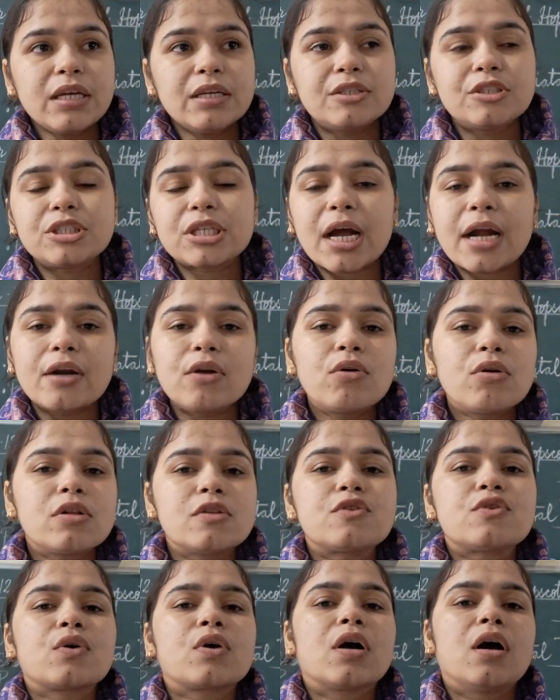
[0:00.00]
Shadow
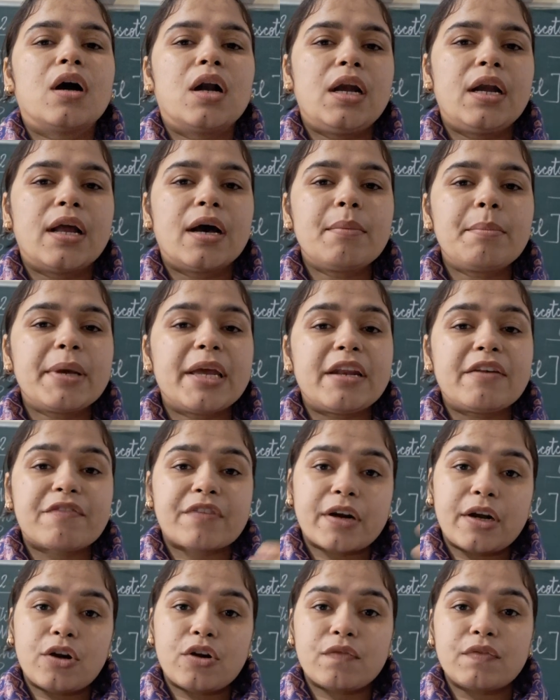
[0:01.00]
also curled up in
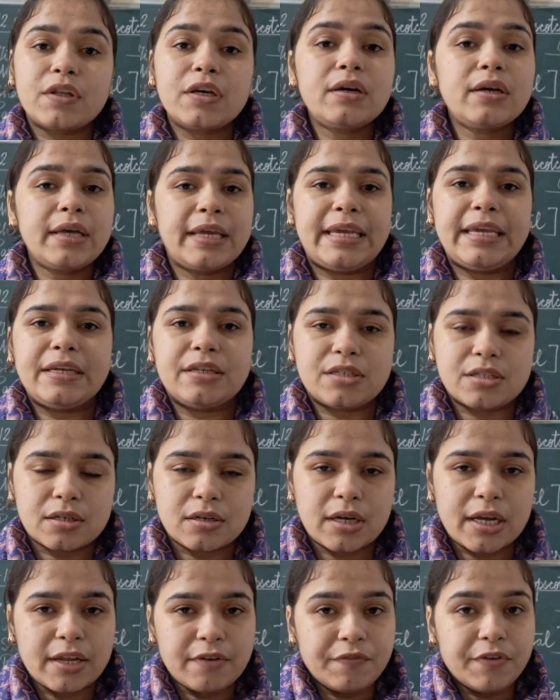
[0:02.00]
front of the
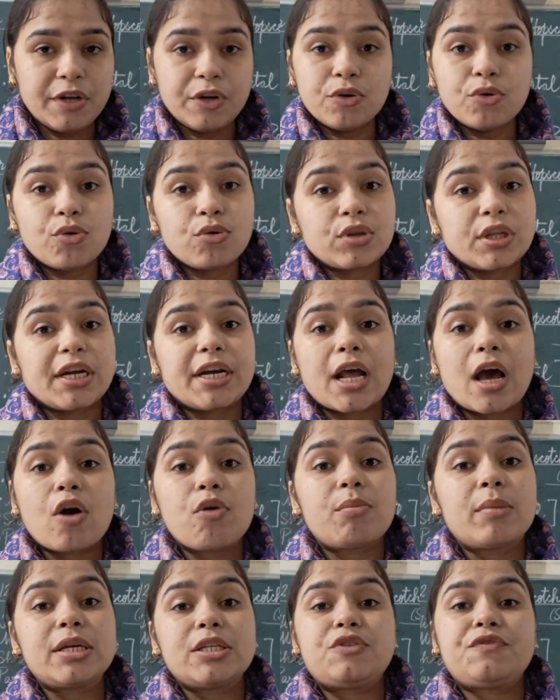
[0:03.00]
heater, and we know that
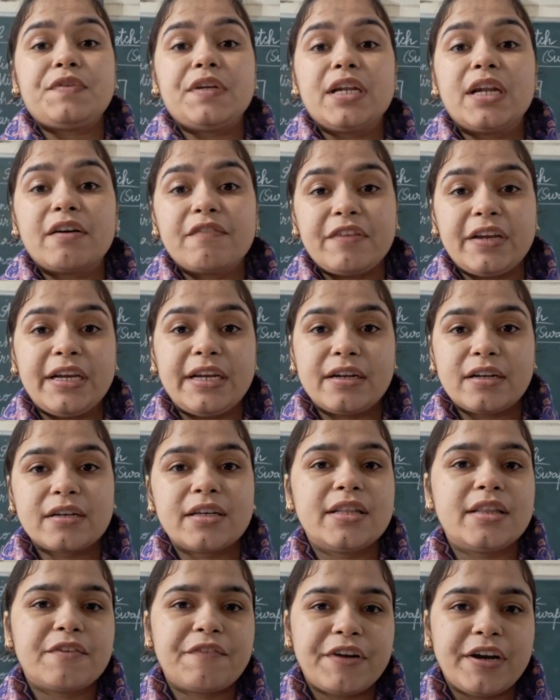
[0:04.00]
how much we love heater
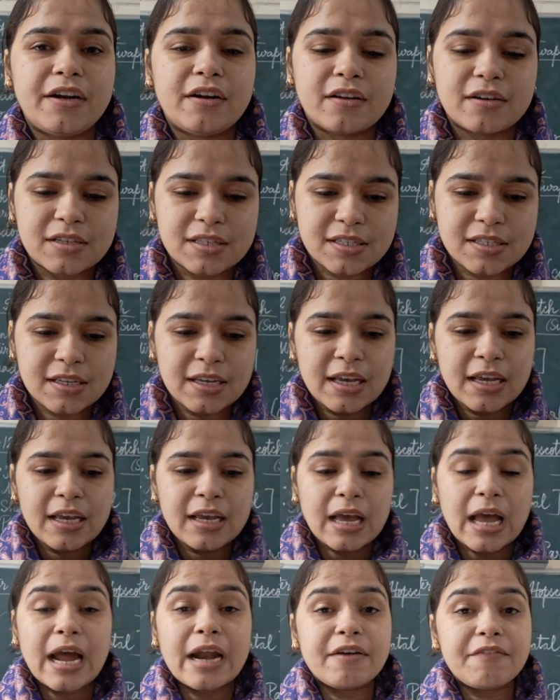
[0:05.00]
in the winters
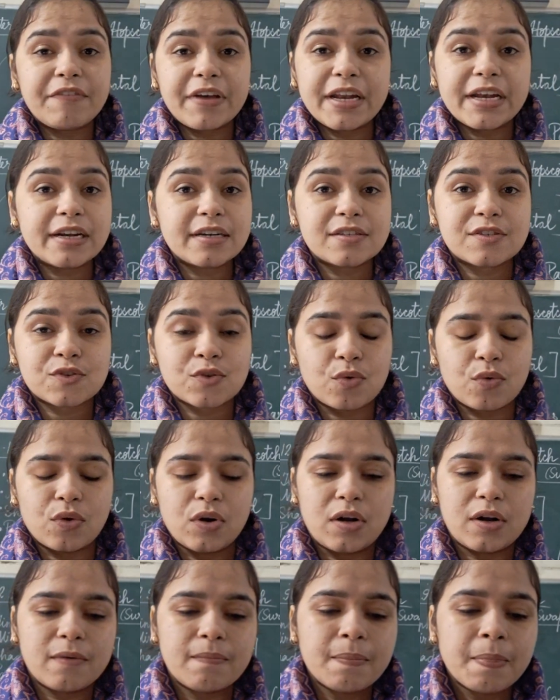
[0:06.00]
and when it's
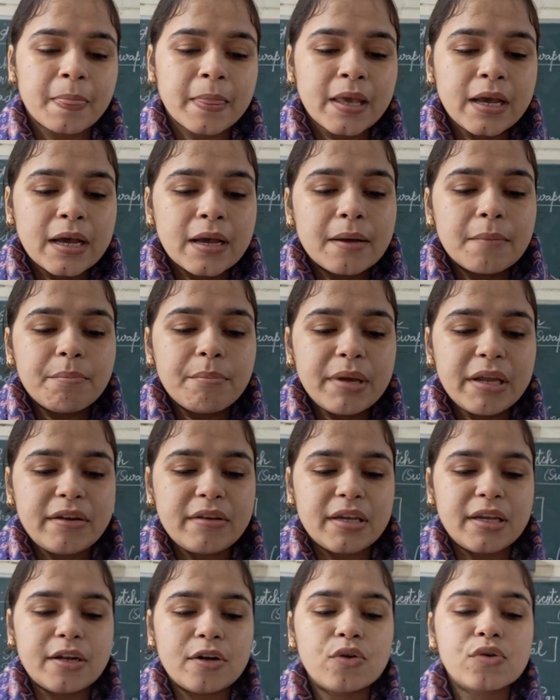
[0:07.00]
cold.
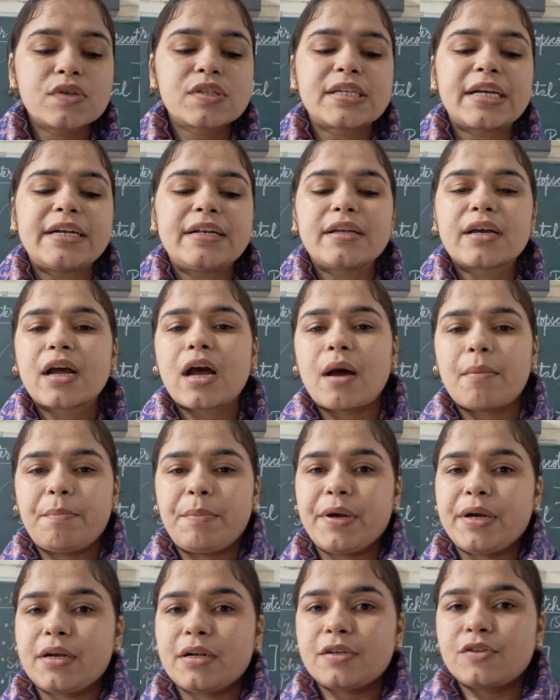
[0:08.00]
Miri looks at the
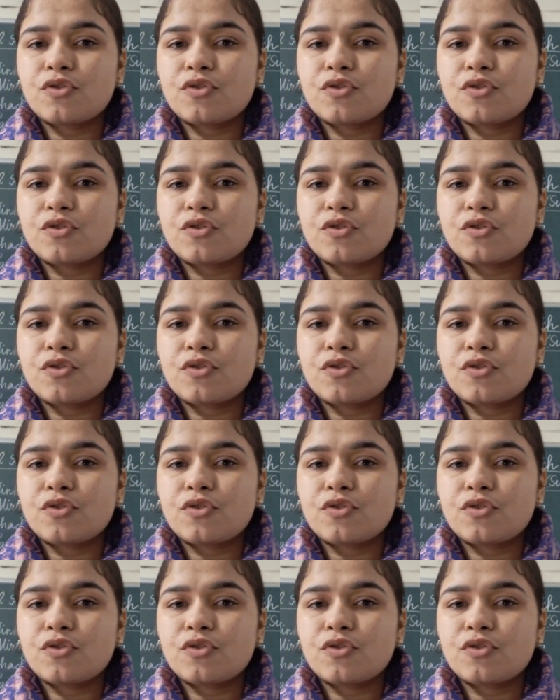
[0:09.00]
carpet.